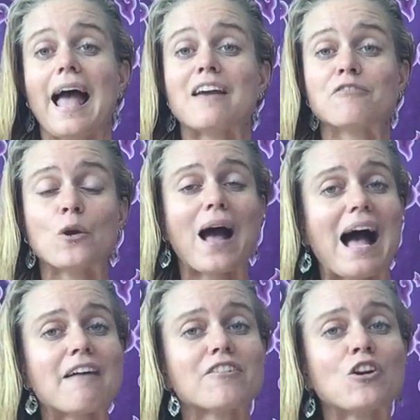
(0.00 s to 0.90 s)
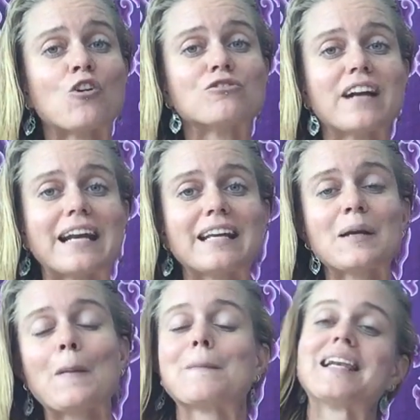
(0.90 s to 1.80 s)
If you haven't
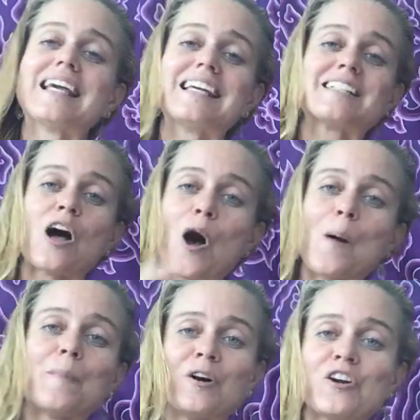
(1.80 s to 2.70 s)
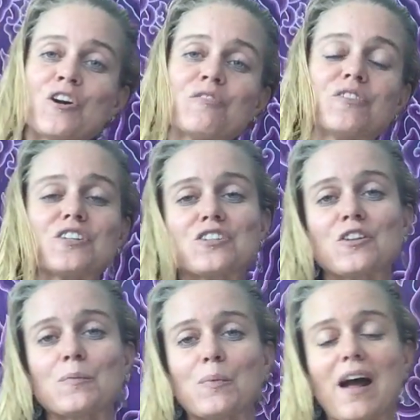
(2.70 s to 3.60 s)
already, please hop on over
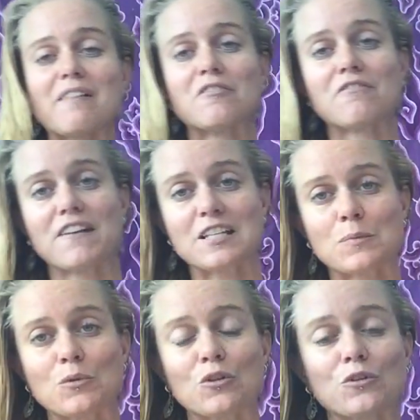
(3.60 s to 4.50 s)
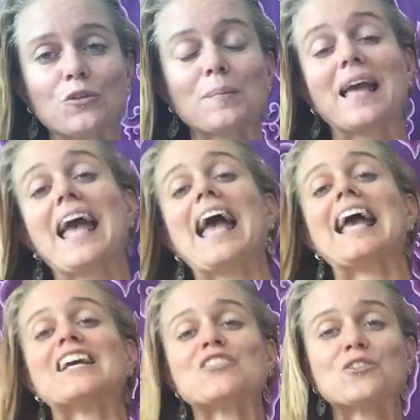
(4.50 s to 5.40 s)
to the private Facebook group,
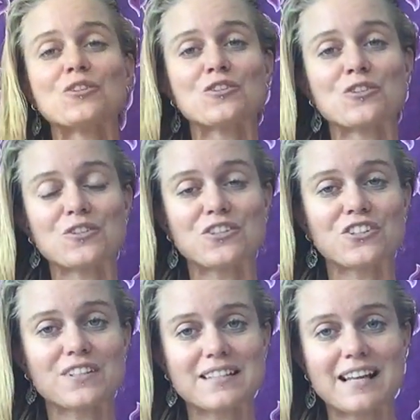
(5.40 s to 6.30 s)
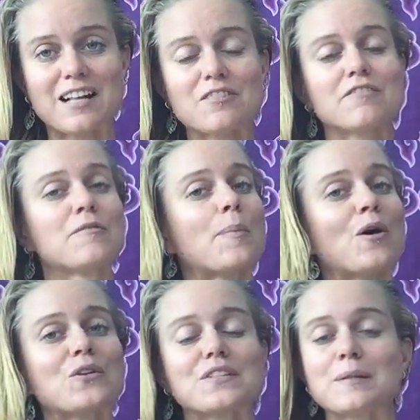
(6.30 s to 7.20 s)
introduce yourself,
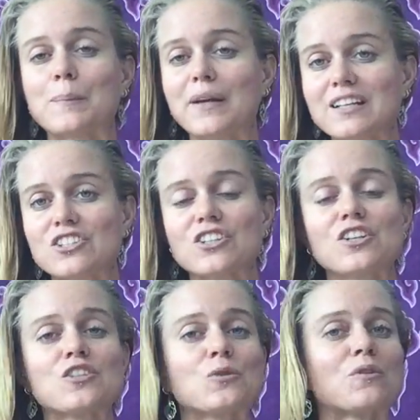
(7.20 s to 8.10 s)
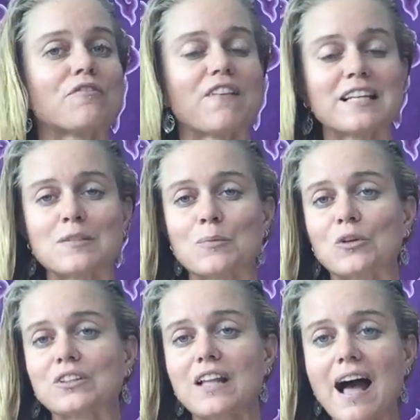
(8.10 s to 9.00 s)
post a picture, do a
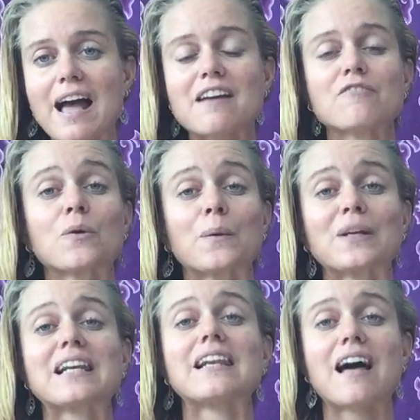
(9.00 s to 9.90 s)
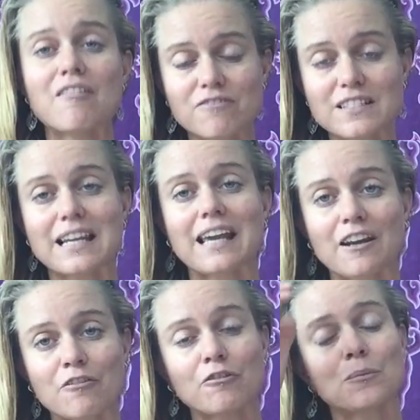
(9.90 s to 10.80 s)
Facebook Live. We would love to
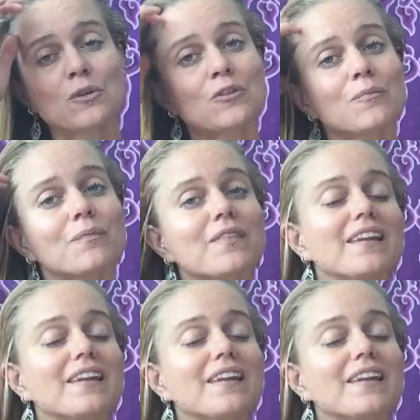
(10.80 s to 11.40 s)
hear from you.